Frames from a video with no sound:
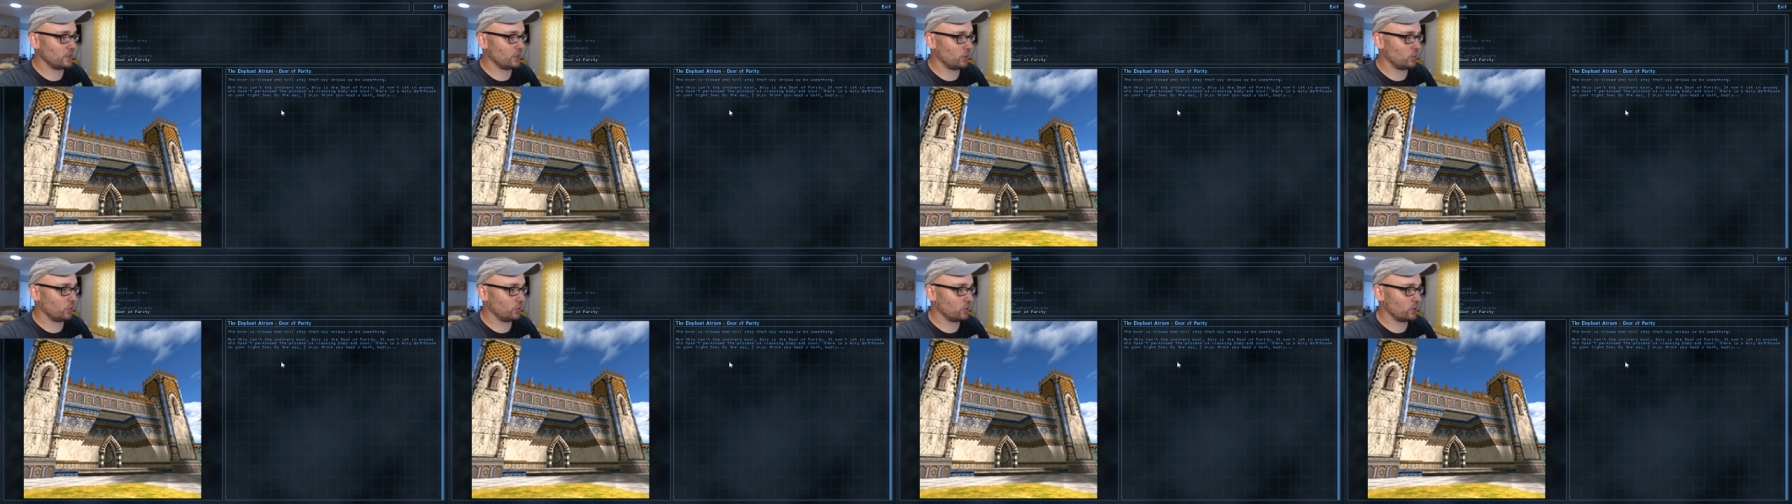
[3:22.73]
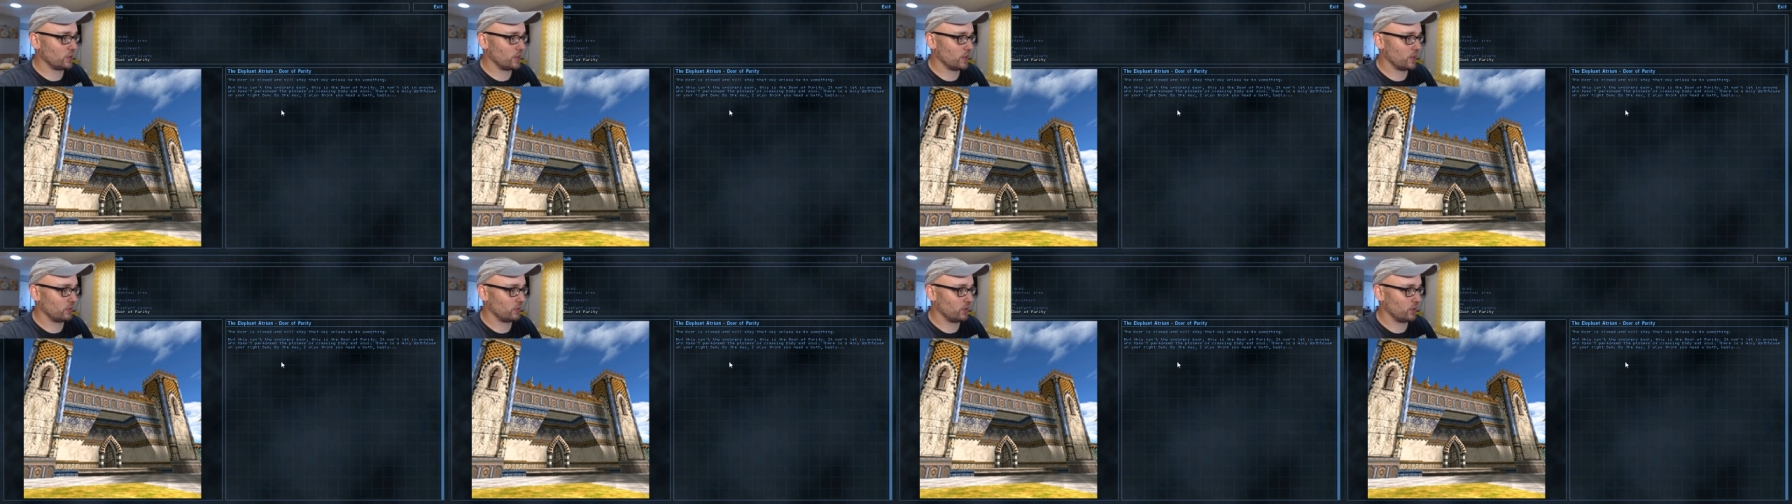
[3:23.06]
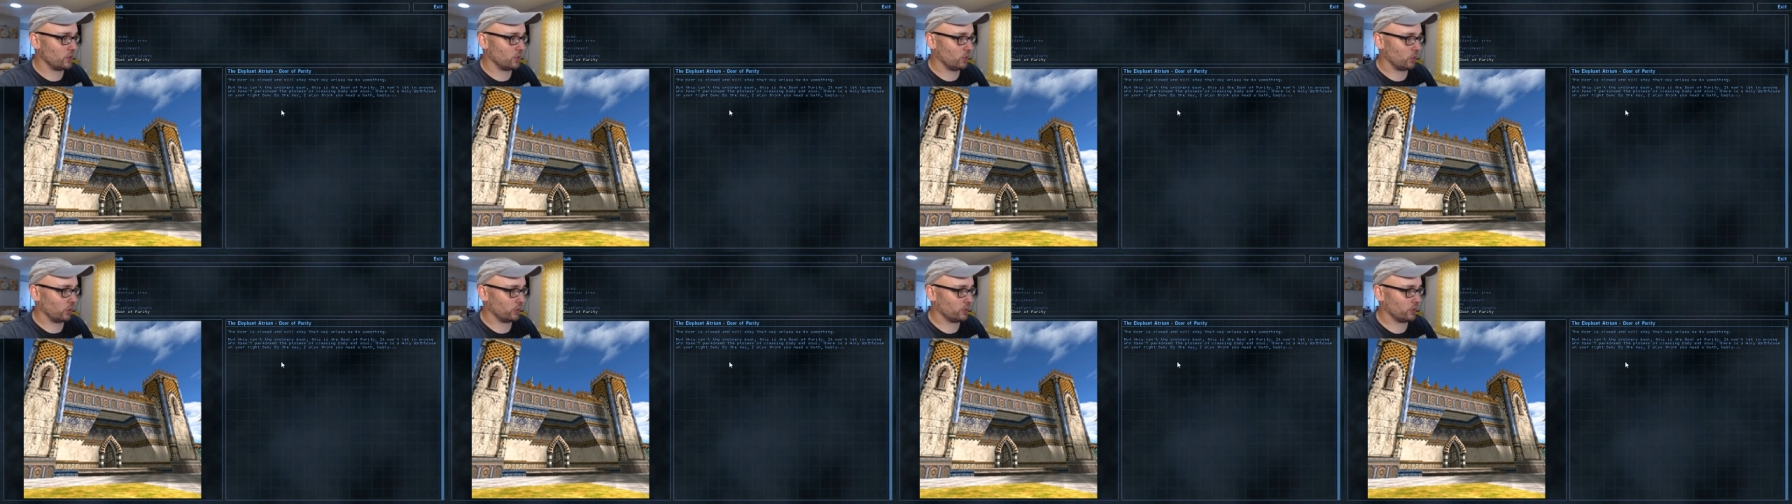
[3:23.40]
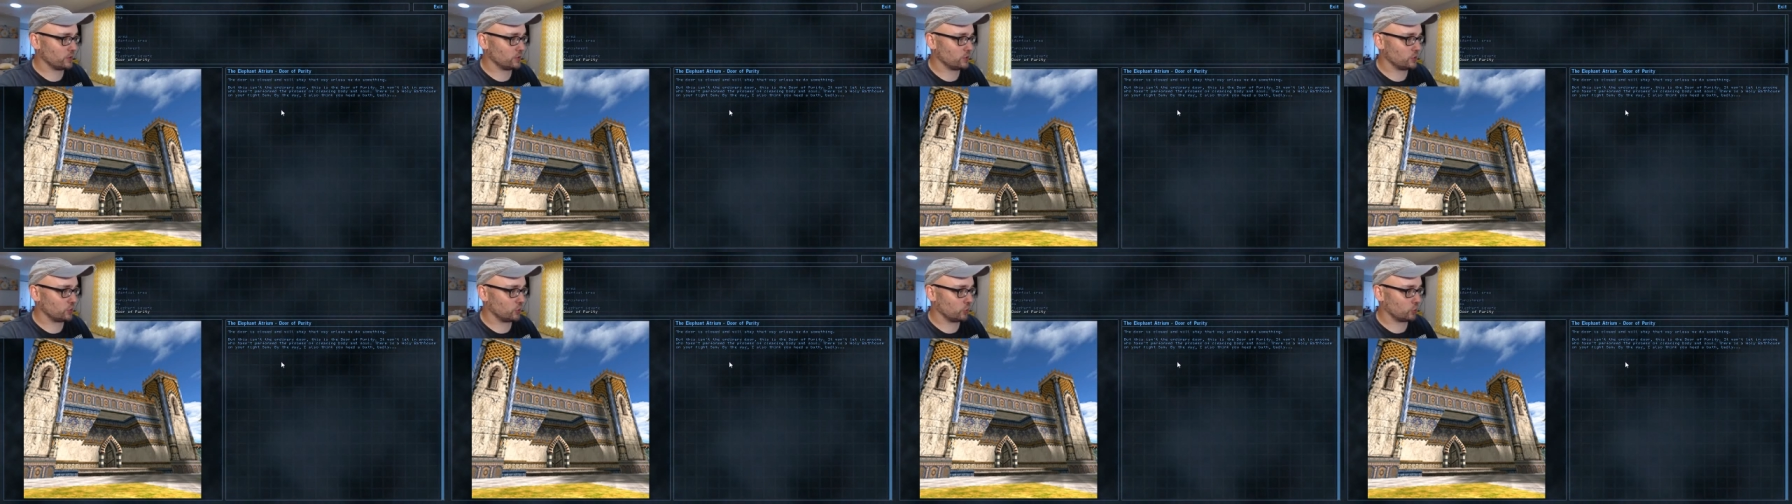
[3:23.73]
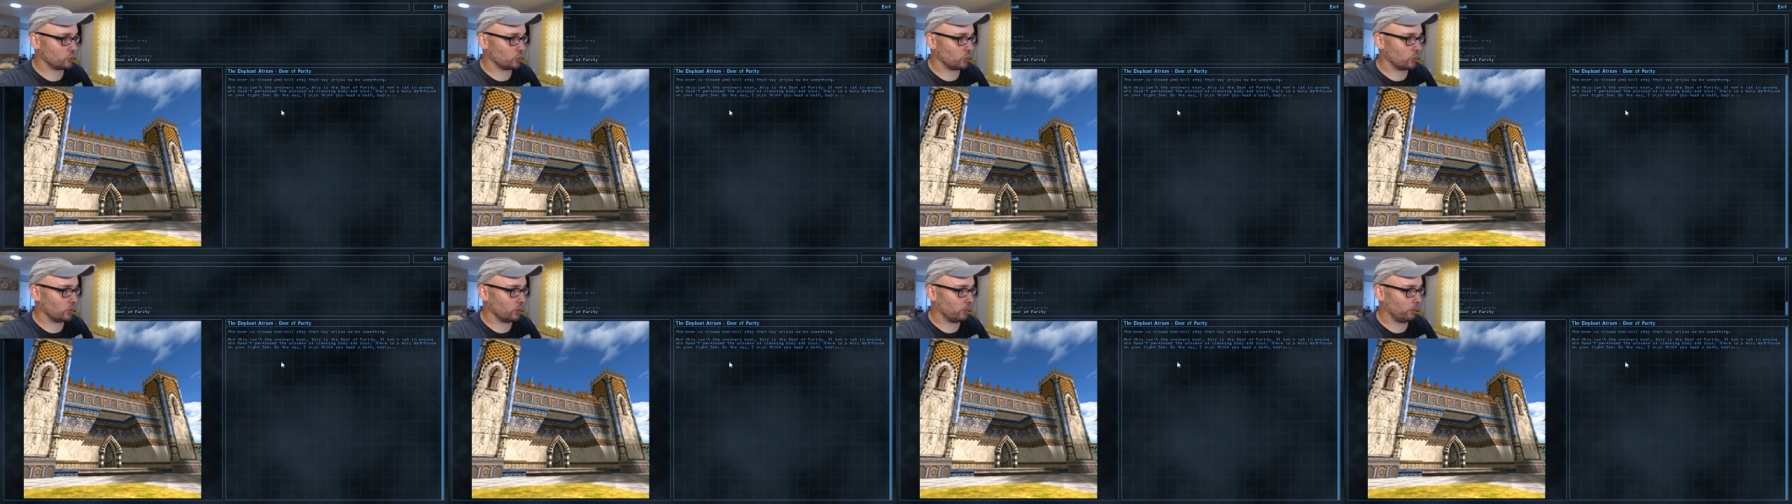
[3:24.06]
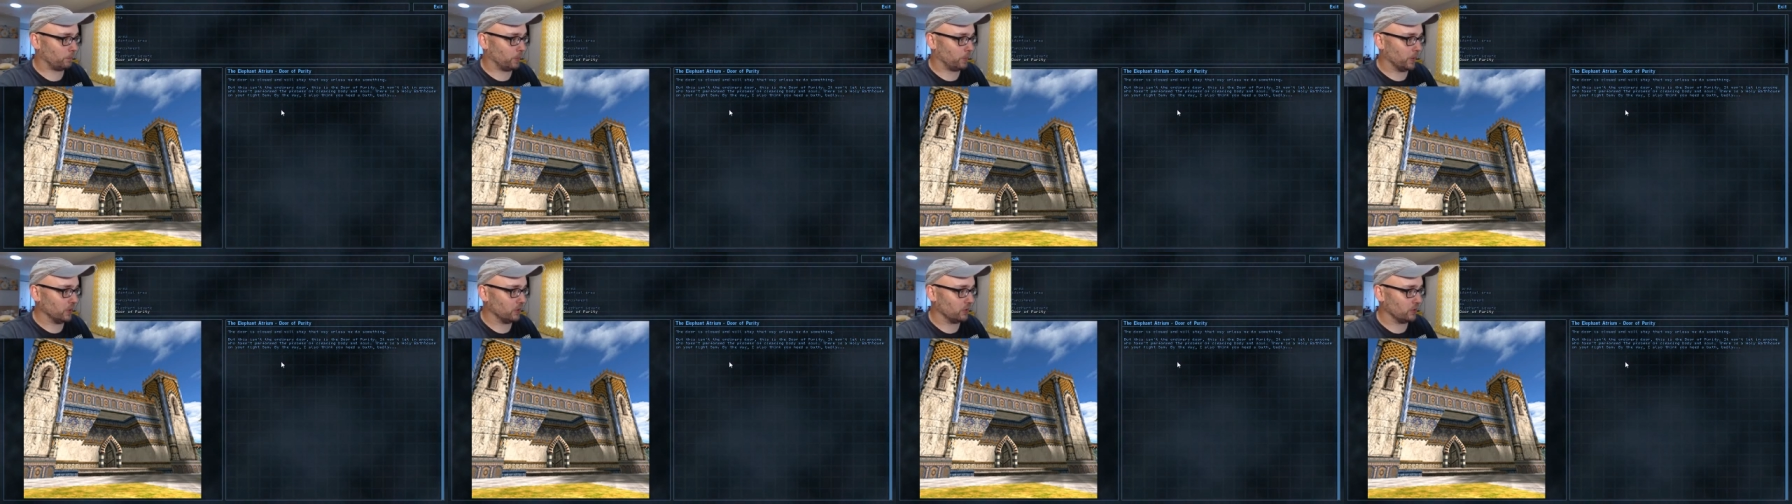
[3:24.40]
ordinary door. This is the door of
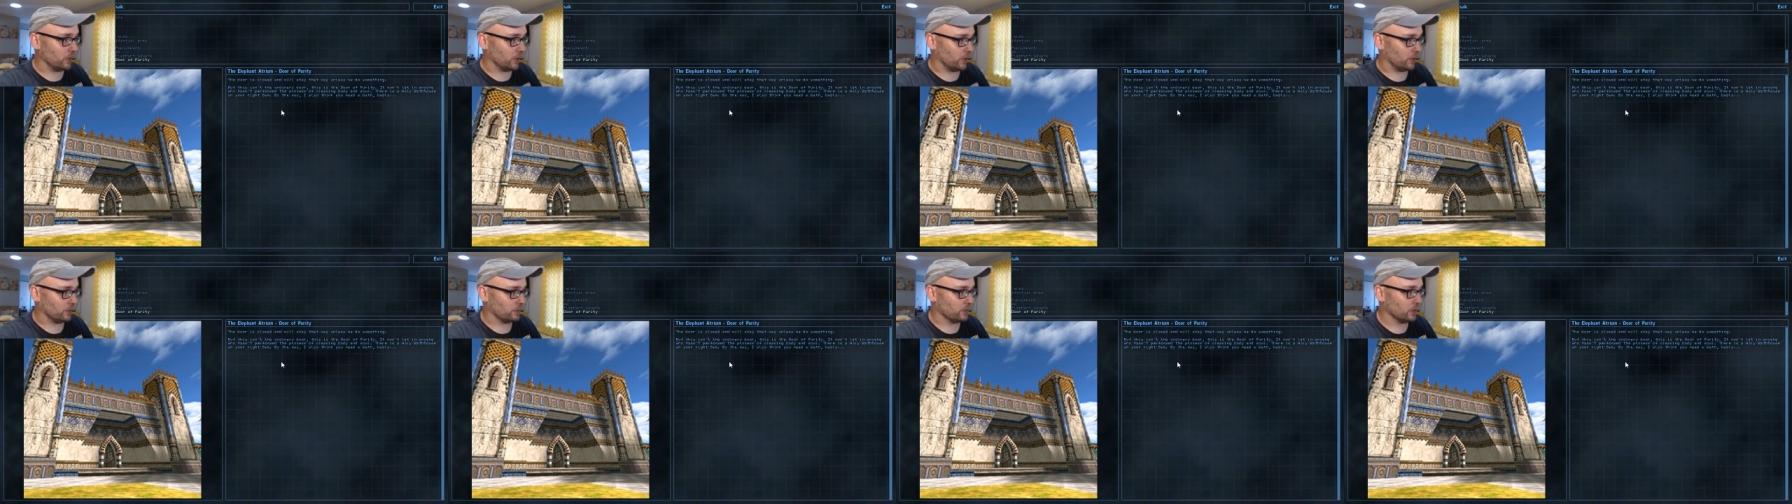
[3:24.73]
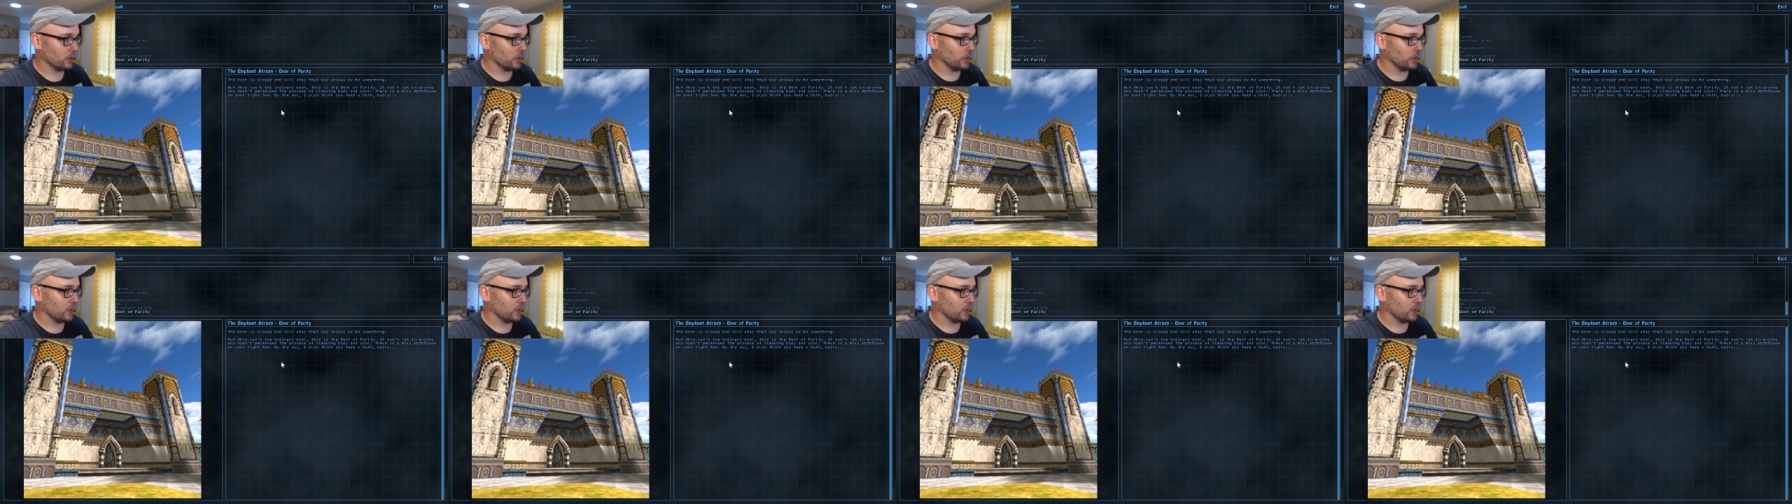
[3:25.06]
purity.